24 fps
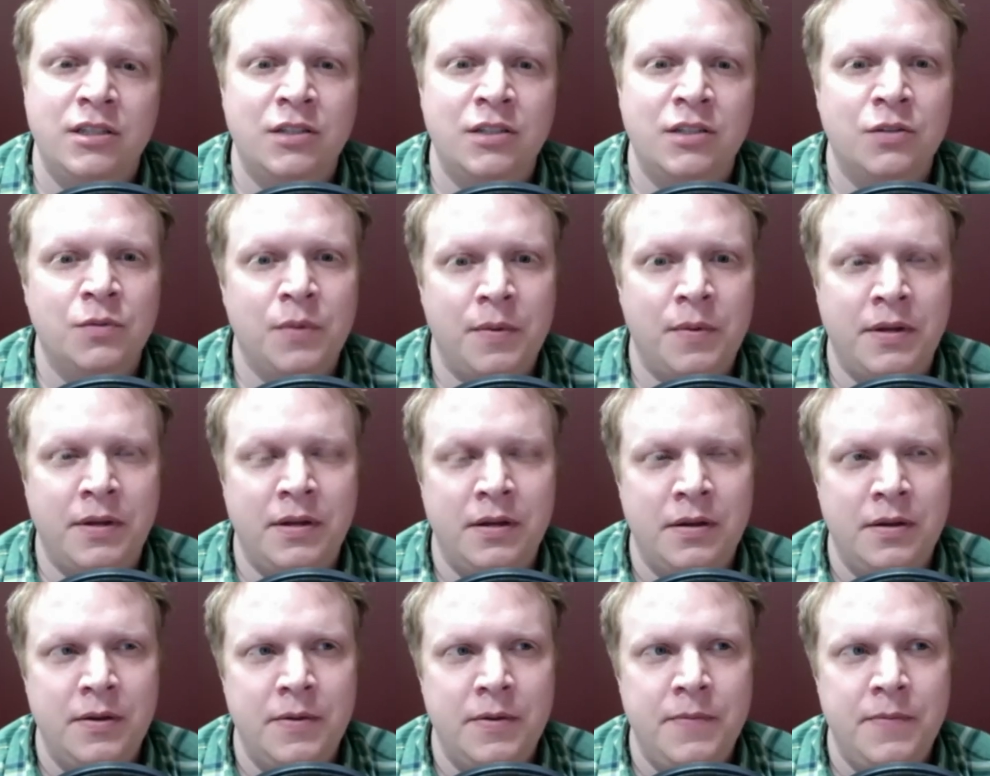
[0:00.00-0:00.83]
Because look,
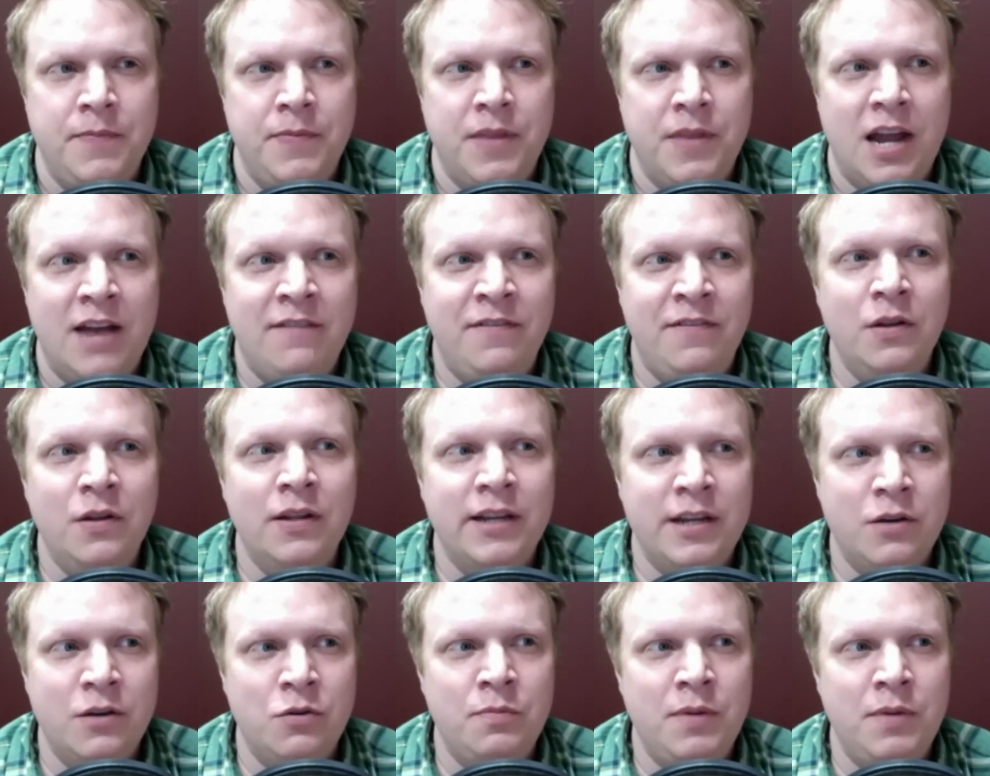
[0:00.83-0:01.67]
I feel
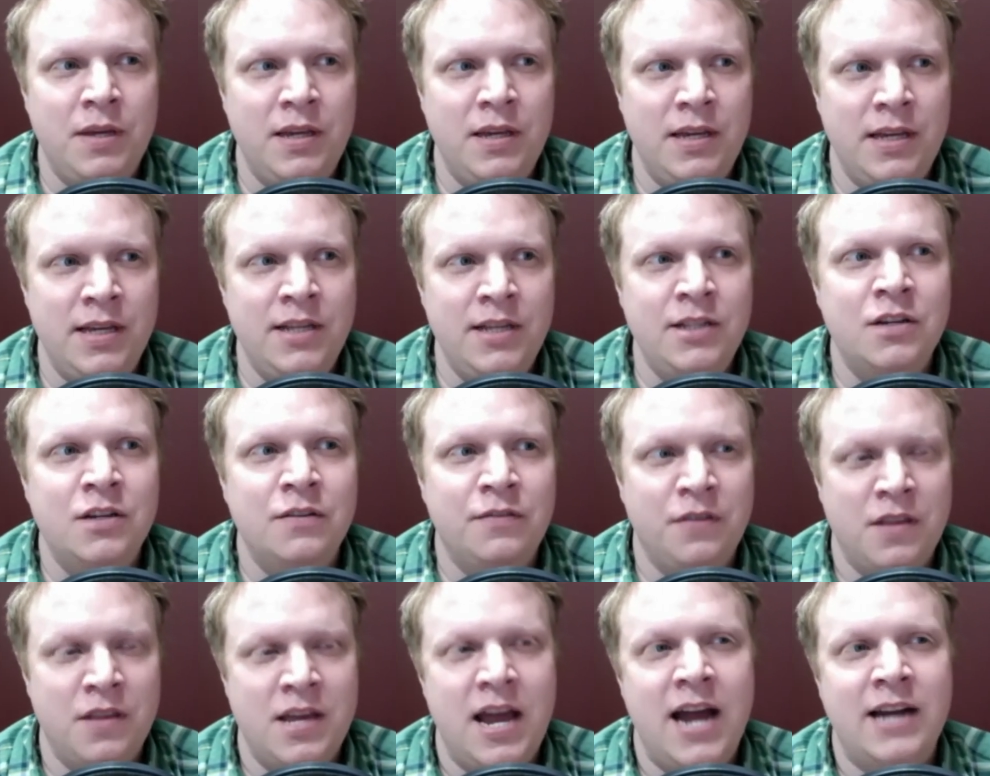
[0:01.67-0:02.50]
like it would be easier
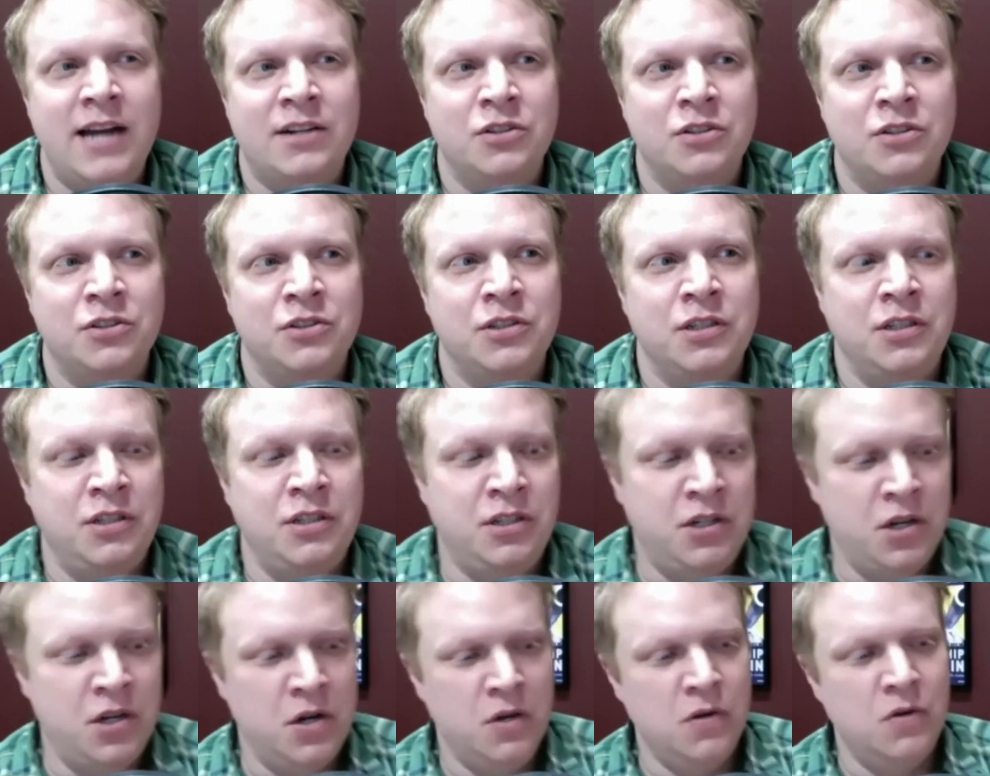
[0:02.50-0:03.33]
for the actors to
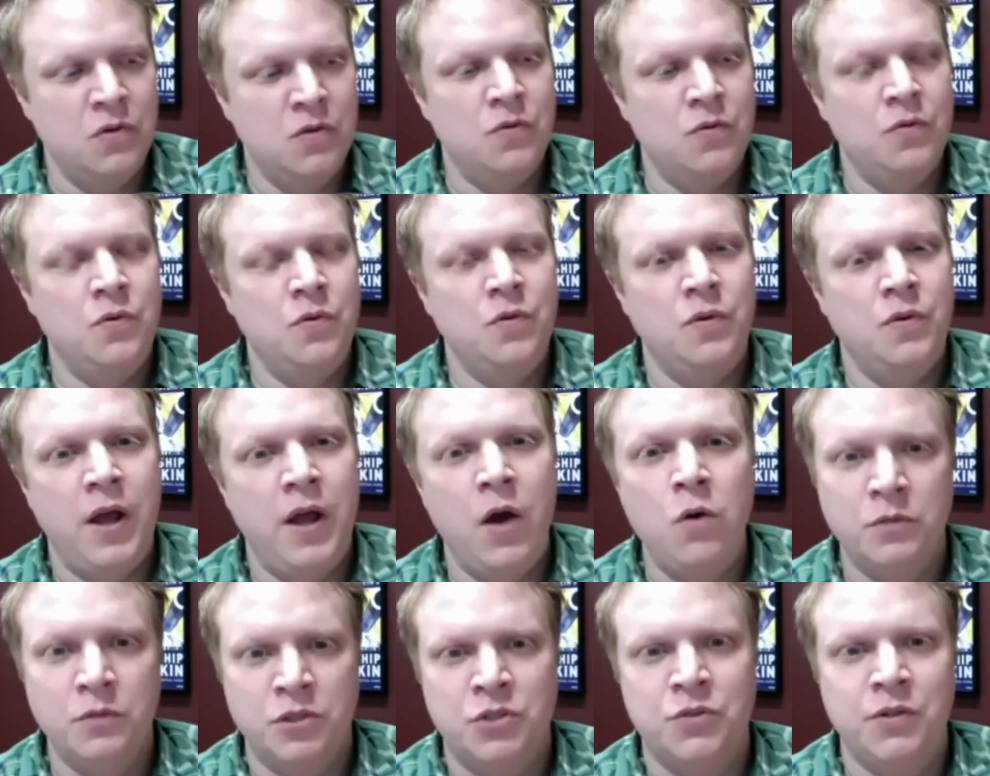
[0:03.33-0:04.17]
go
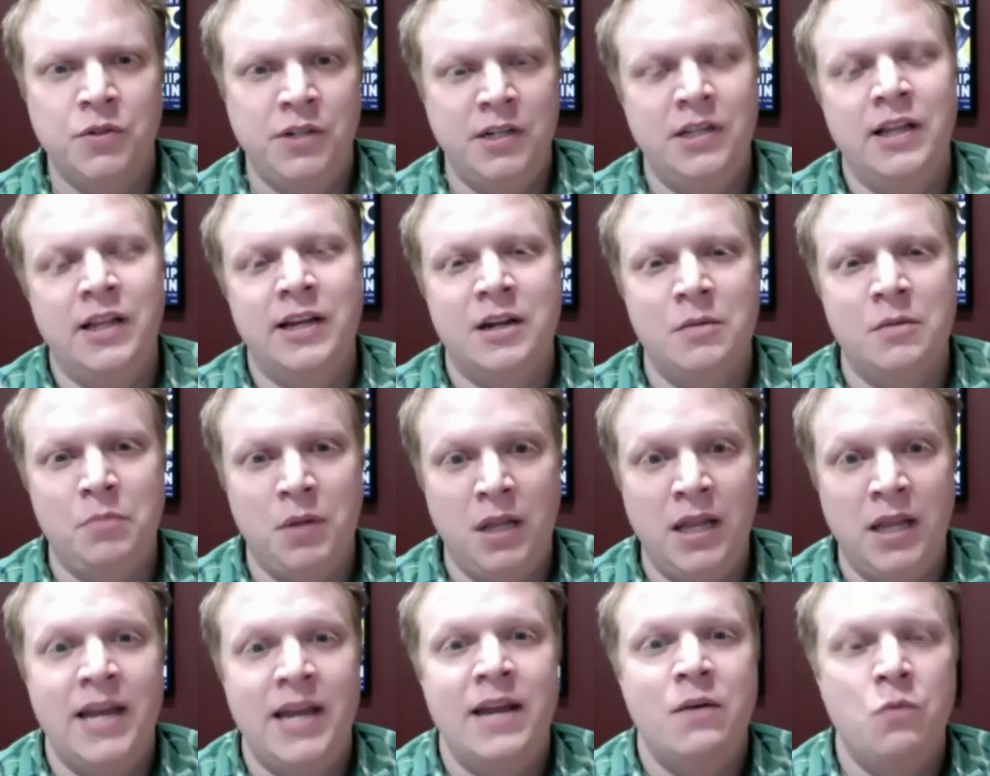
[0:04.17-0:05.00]
almost treat it like a
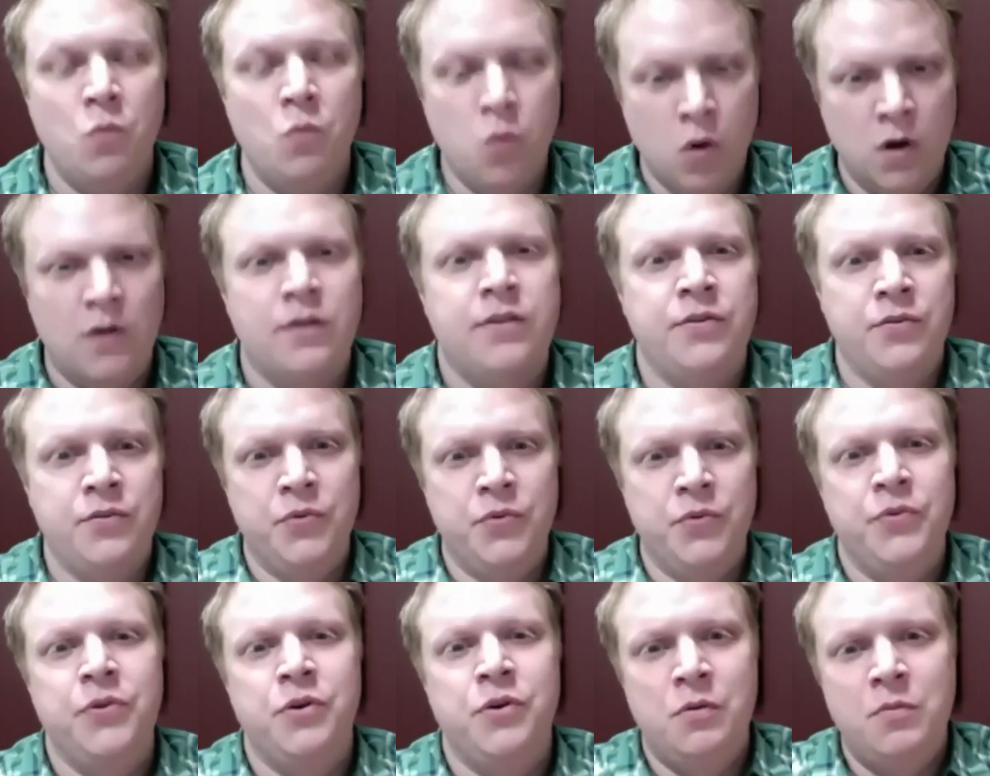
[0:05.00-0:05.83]
play and work
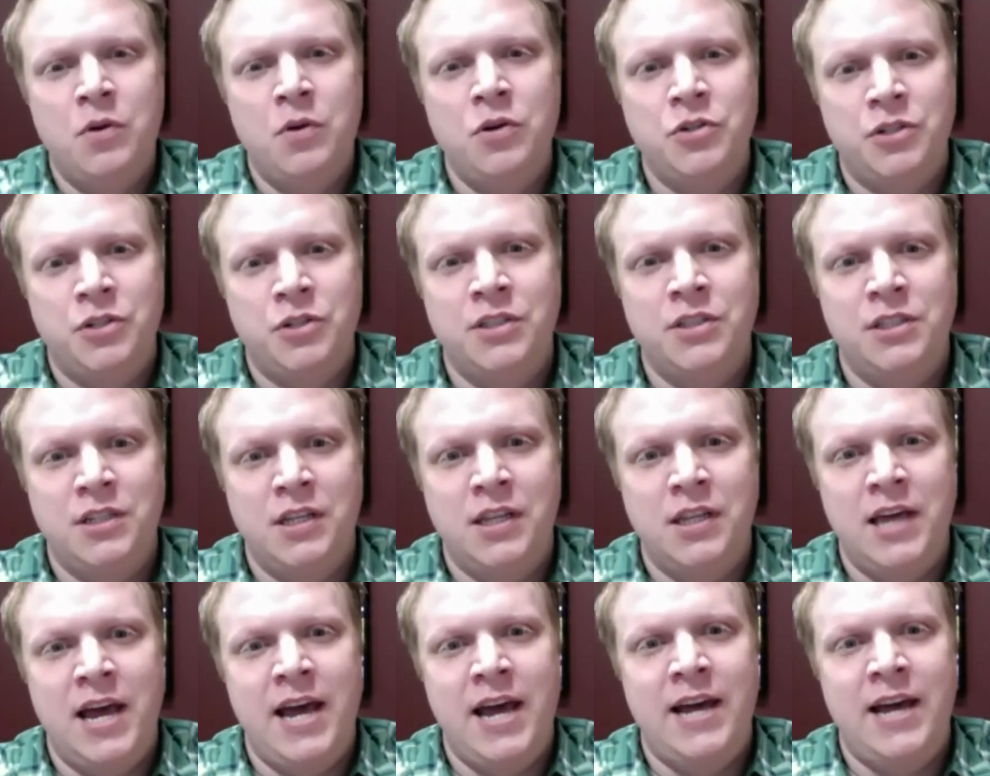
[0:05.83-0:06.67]
through their emotions to
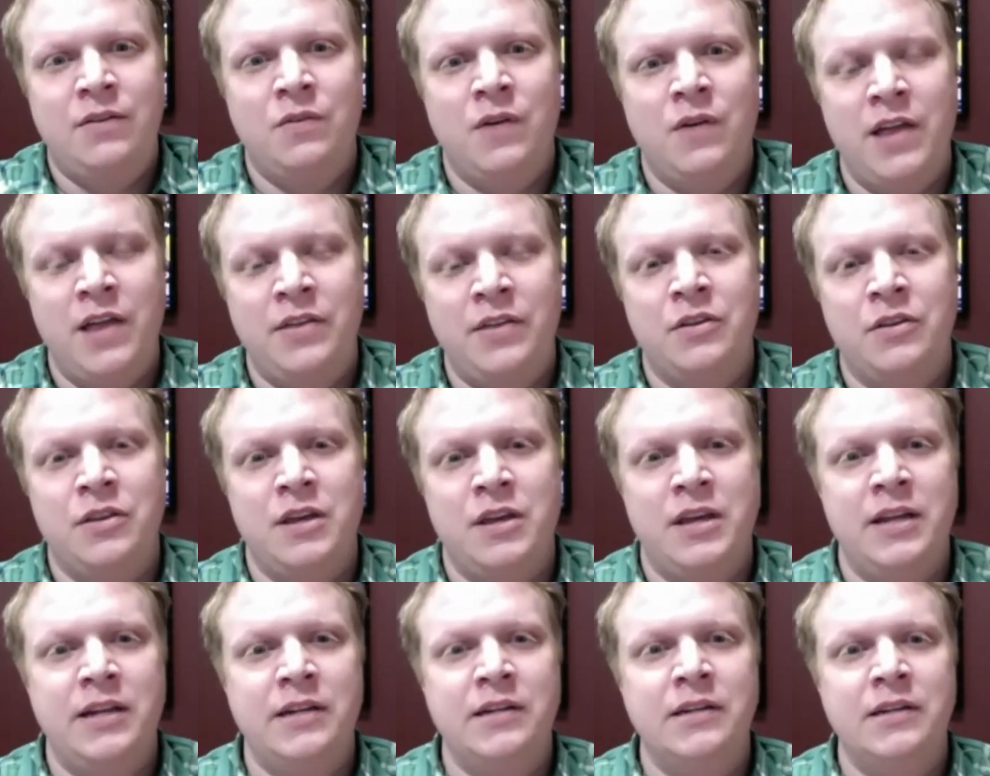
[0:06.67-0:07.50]
that rather
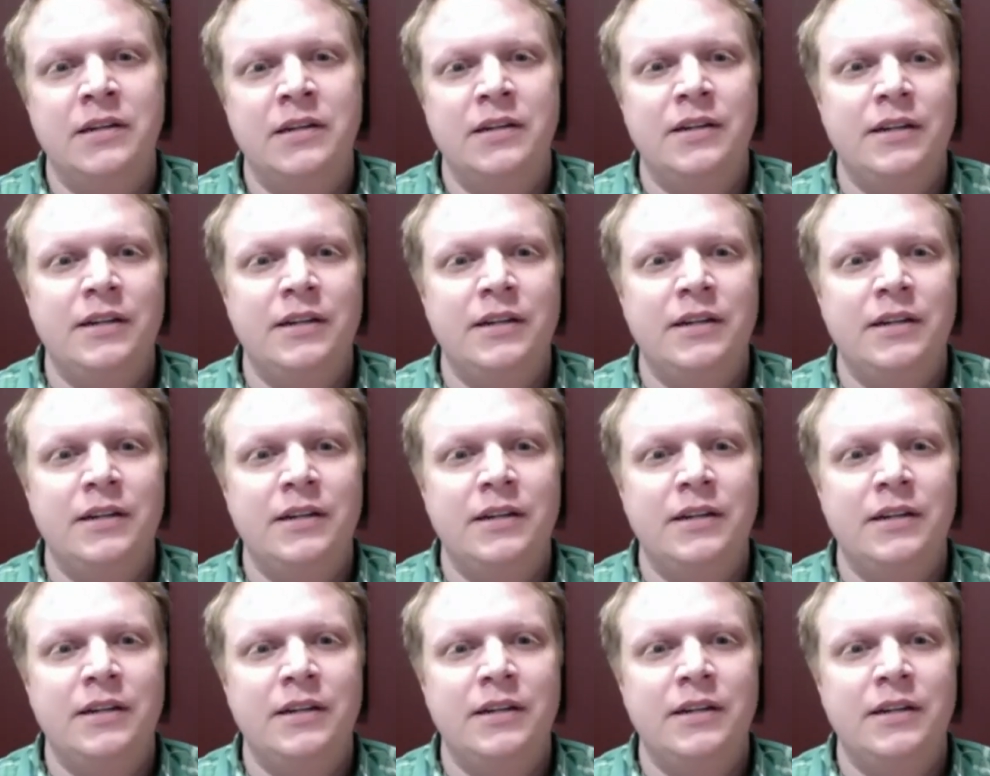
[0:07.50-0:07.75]
than, mm-hmm.